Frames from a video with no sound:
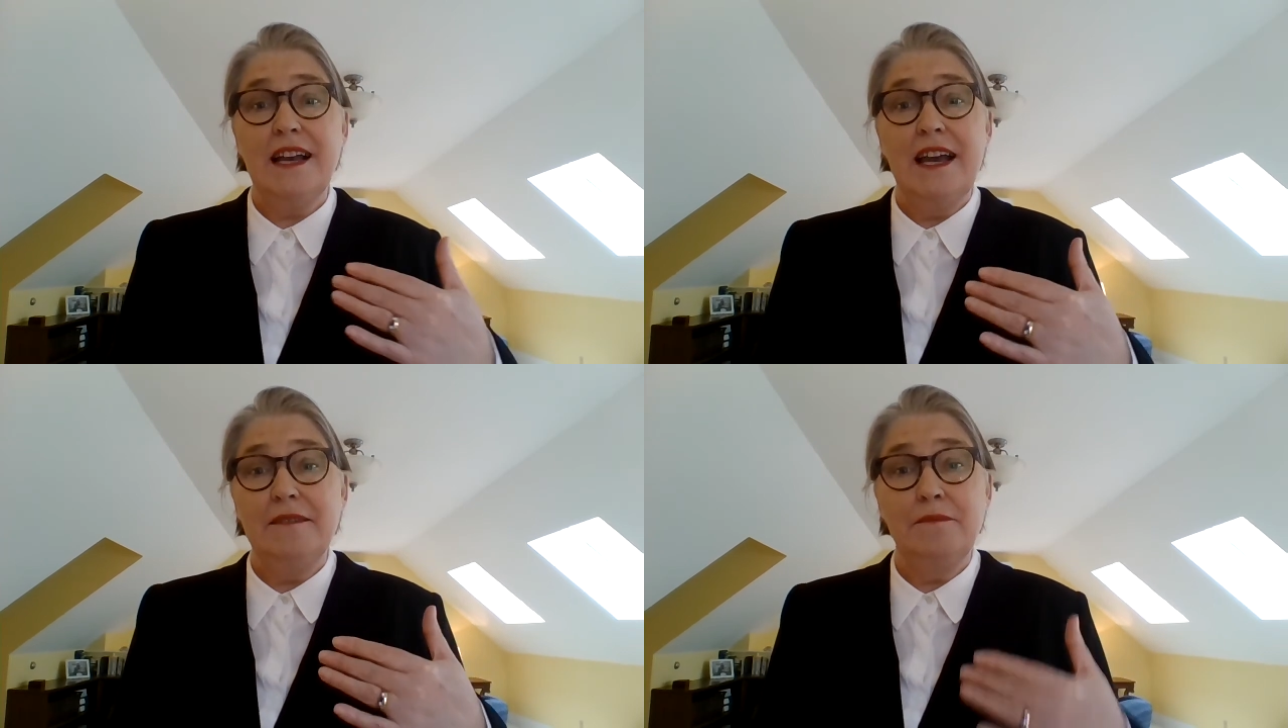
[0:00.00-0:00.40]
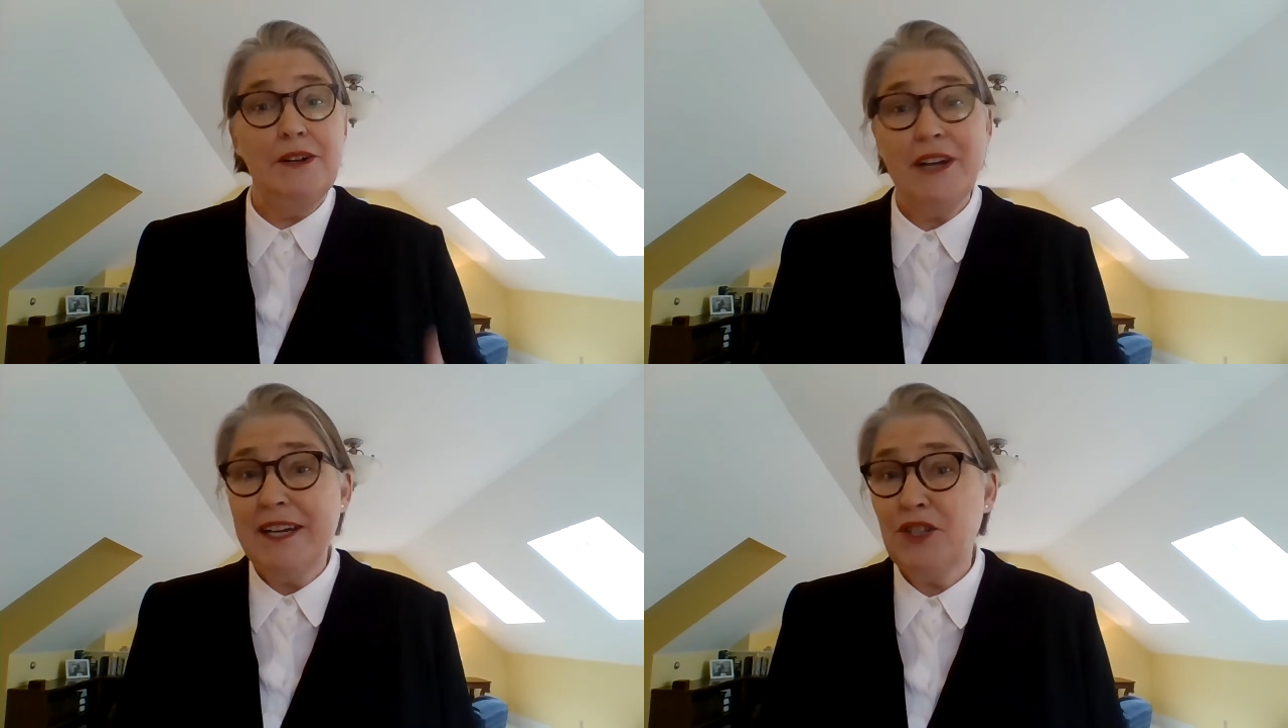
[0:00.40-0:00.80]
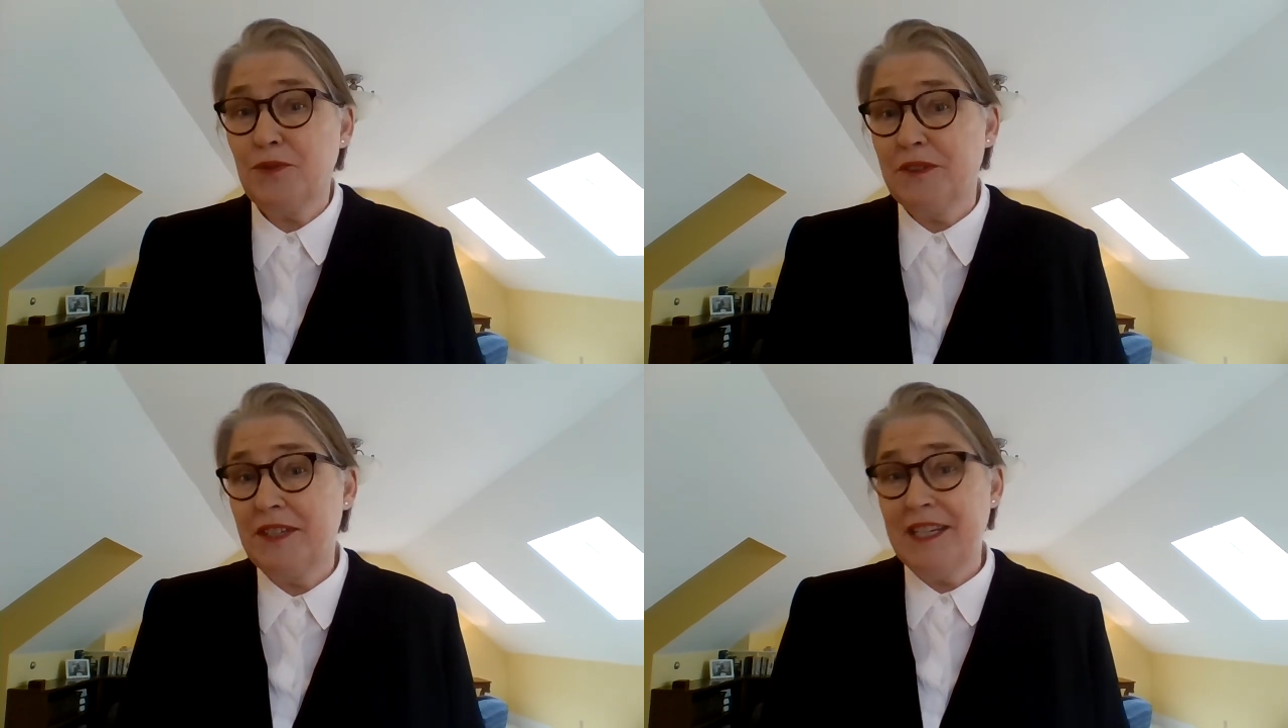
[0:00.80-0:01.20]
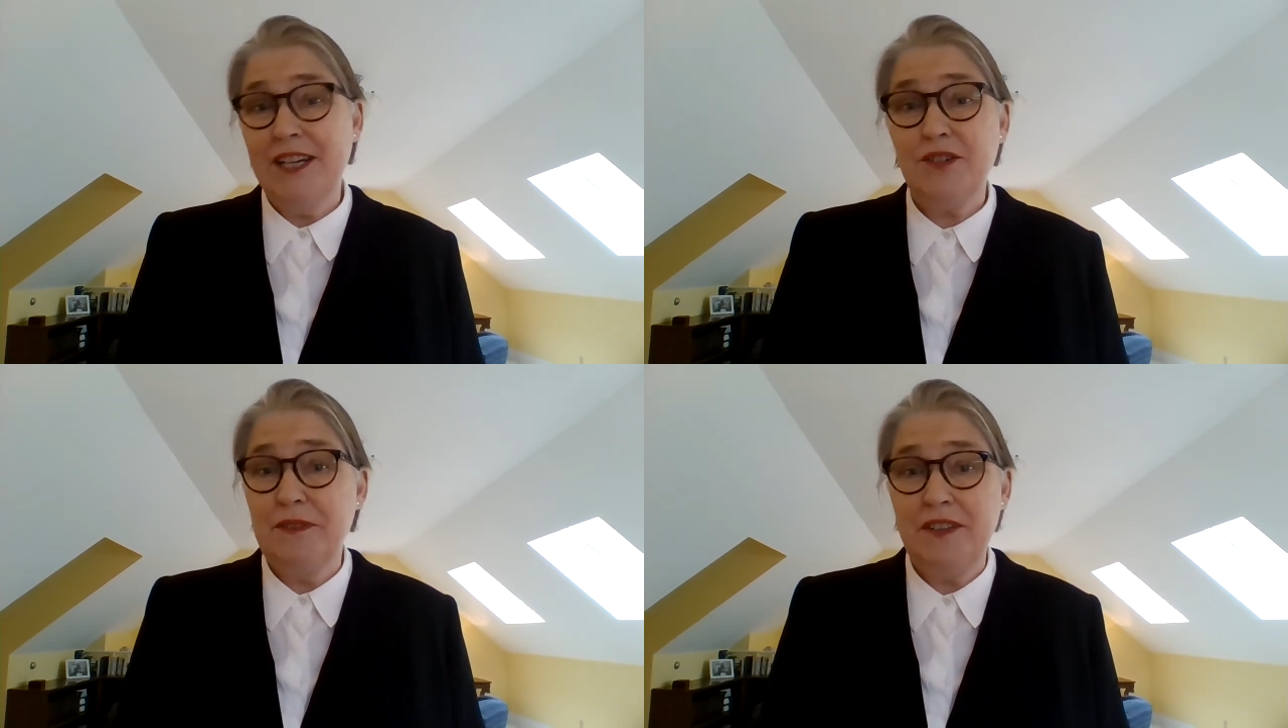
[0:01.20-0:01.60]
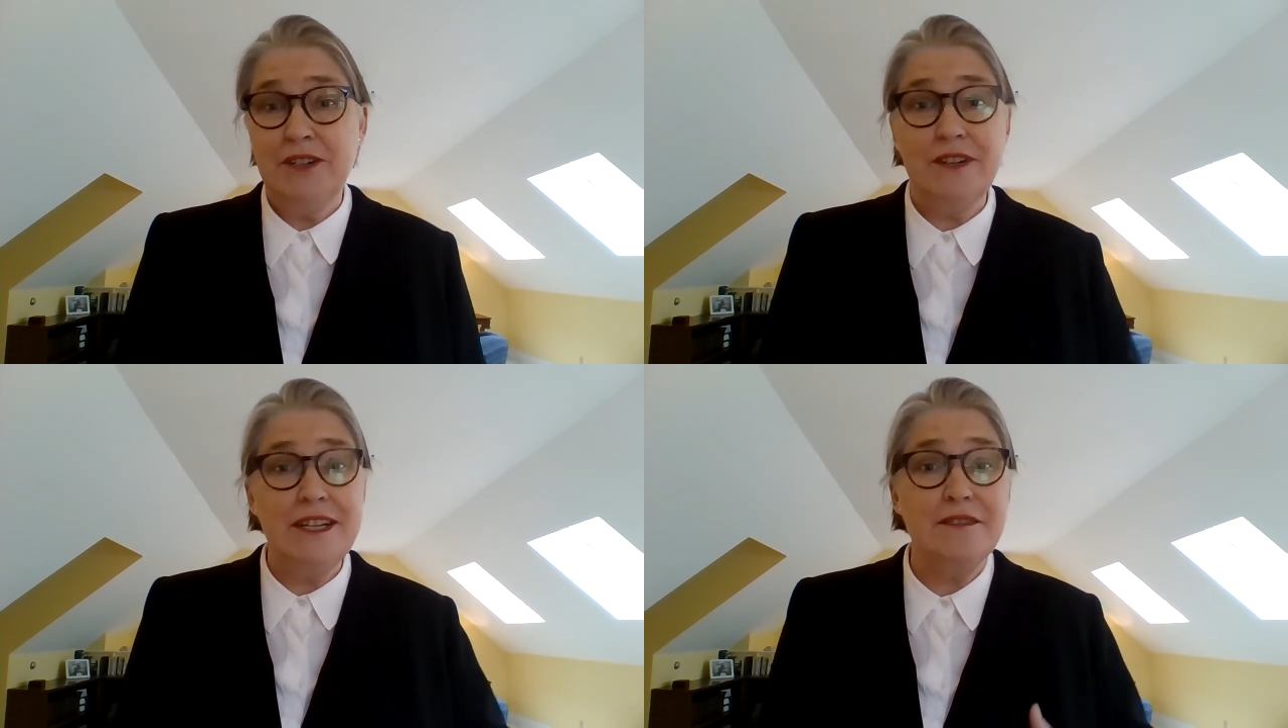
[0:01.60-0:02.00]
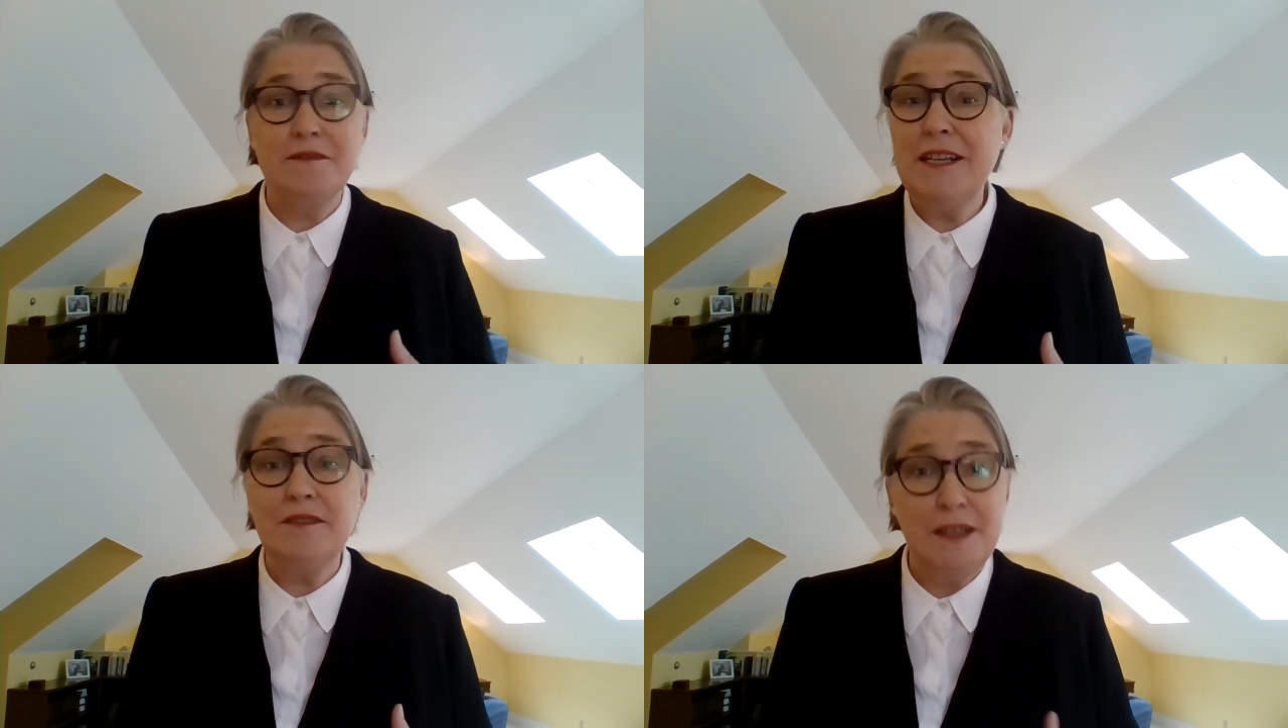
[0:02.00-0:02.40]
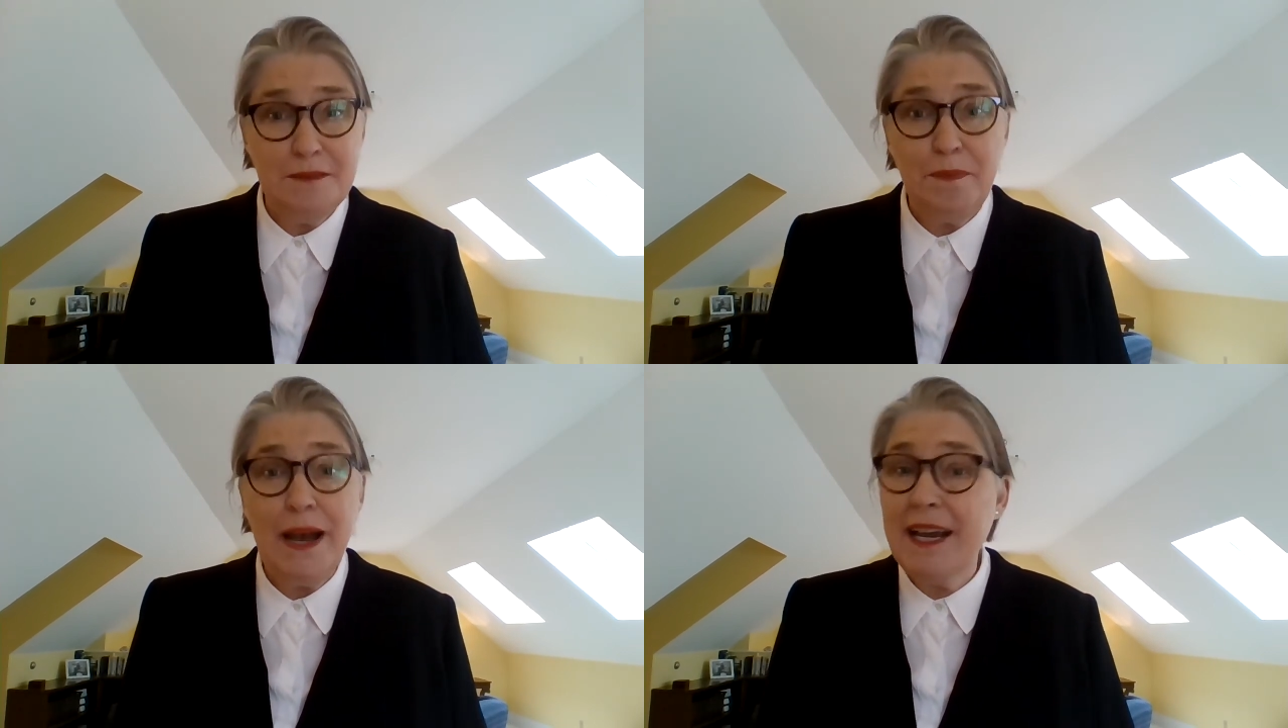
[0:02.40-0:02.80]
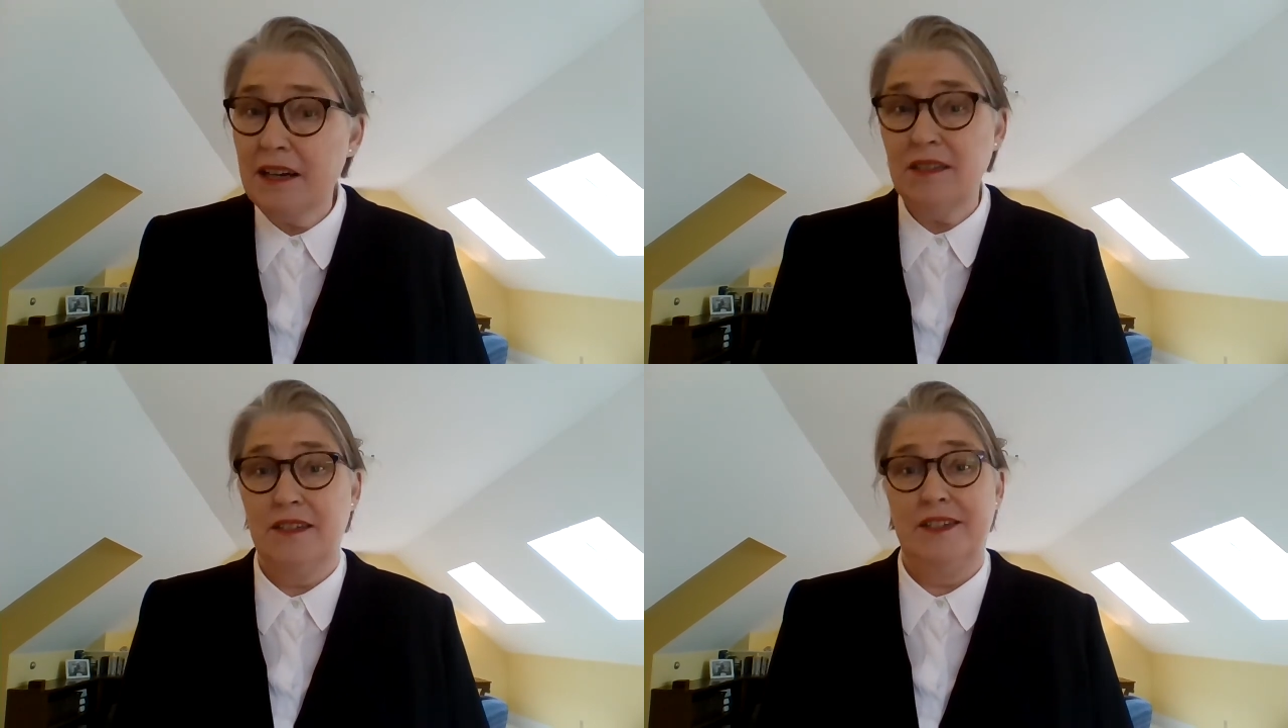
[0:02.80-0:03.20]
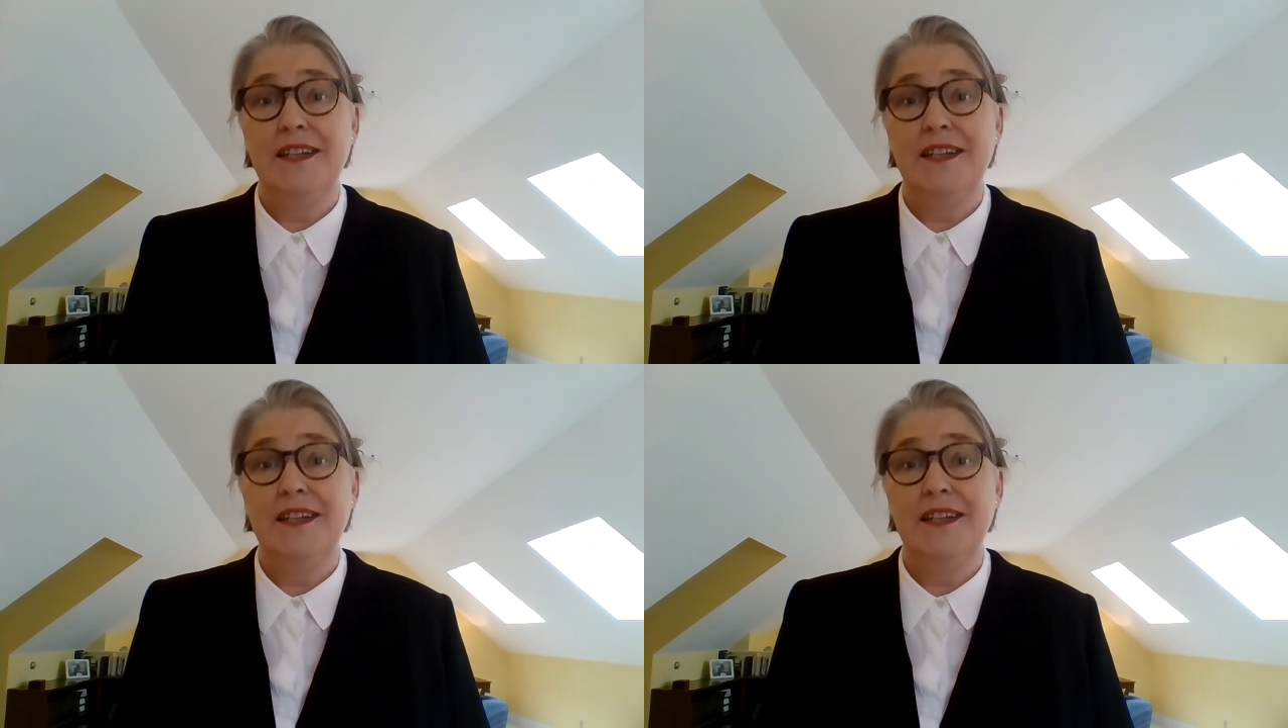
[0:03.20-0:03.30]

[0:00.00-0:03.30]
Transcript: and Mary Ainsworth attachment theory is bang on.